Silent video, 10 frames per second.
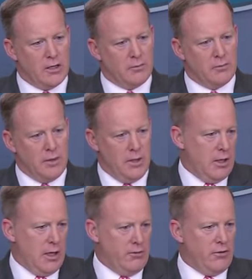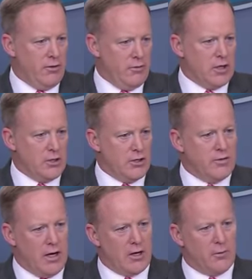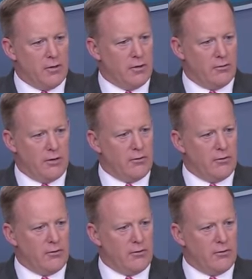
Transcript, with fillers: Uh, and see if we could achieve an outcome that,